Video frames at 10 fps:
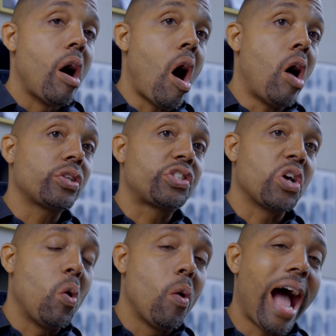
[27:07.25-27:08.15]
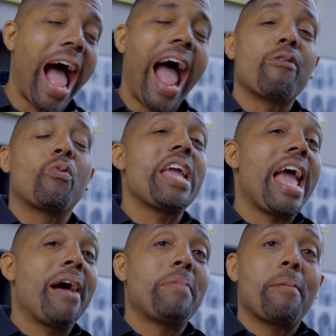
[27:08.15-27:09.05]
Also, I
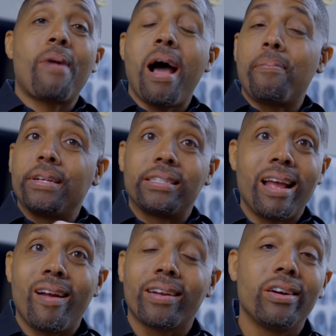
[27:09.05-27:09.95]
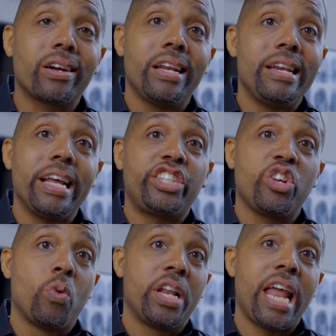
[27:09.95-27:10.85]
rehab my properties. They're in good
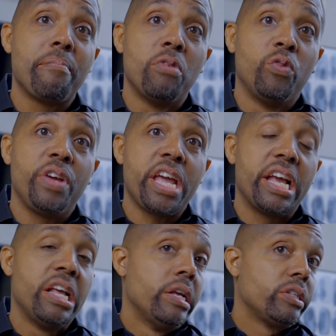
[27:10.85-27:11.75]
condition when they move in.